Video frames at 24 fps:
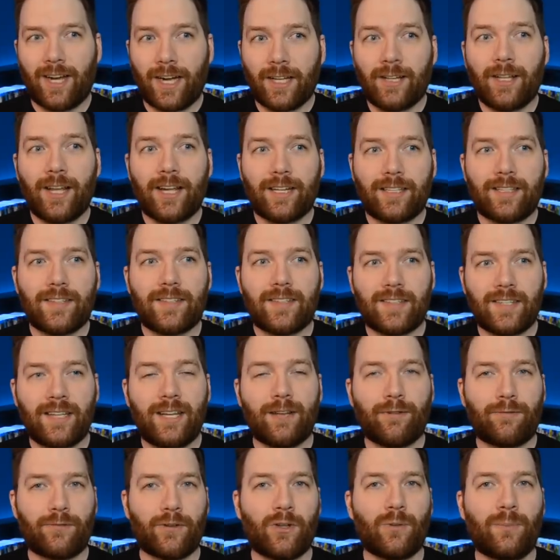I'd like to
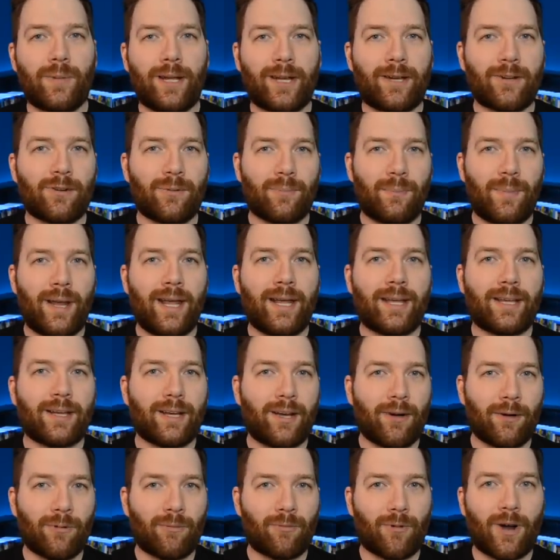see a filmmaker make
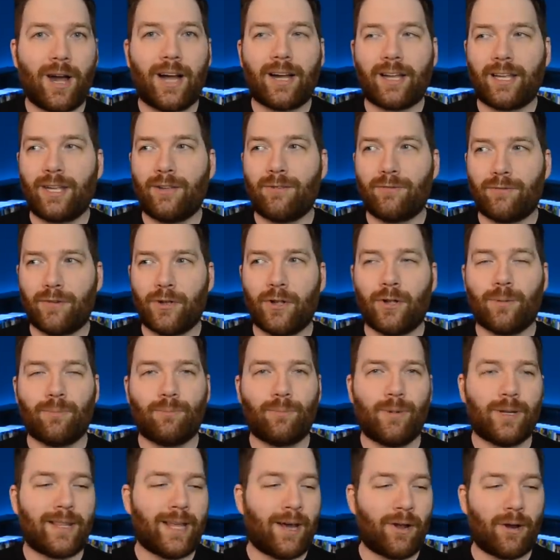a Rocky
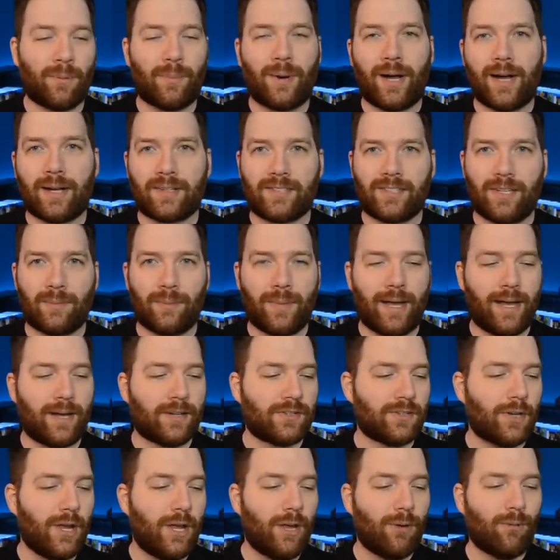film without a boxing
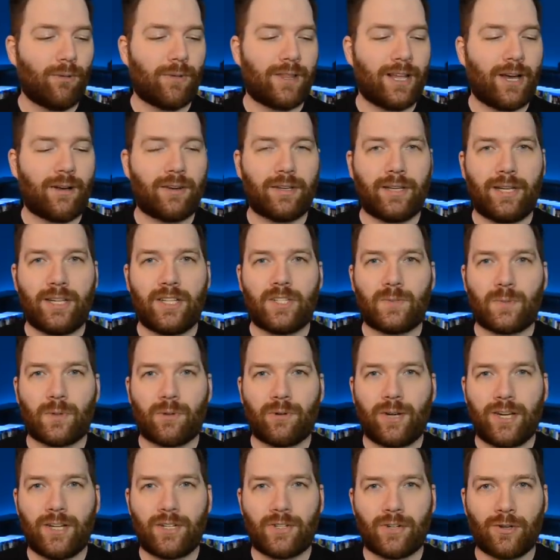match, without an
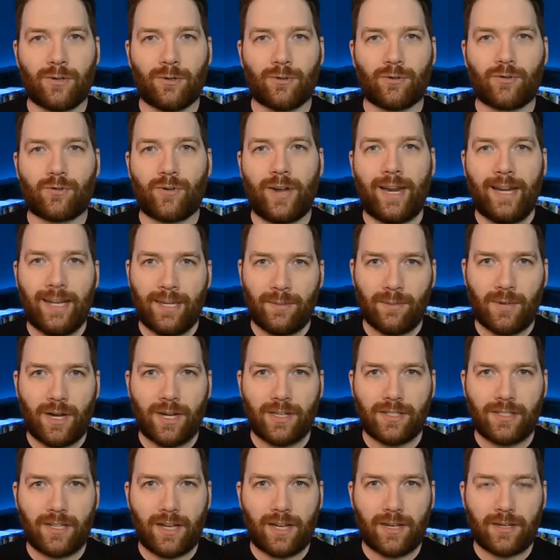inspirational training
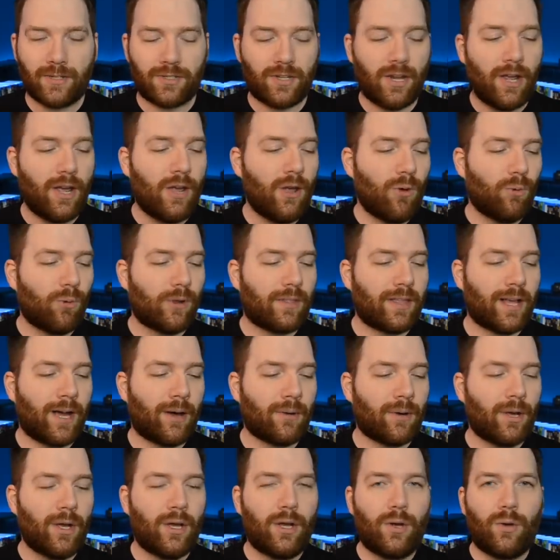montage,
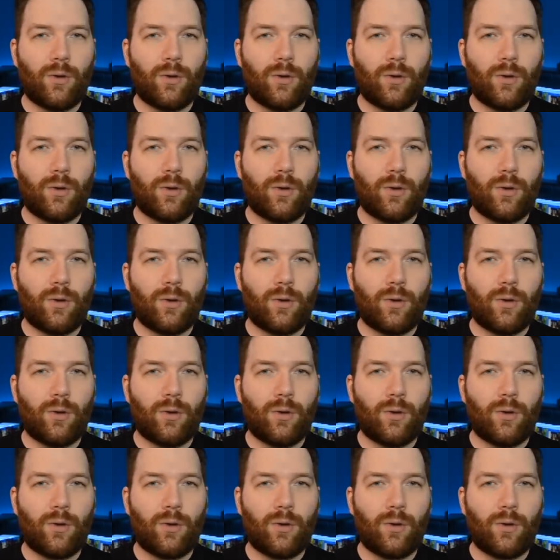without